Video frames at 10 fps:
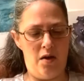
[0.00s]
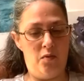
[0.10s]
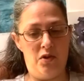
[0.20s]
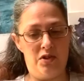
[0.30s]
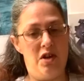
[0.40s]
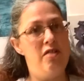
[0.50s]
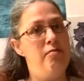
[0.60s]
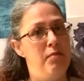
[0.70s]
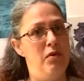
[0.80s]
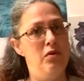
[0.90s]
what I
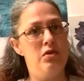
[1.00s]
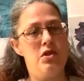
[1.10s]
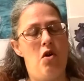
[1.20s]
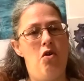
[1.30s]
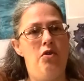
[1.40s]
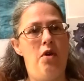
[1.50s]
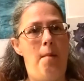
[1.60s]
bought on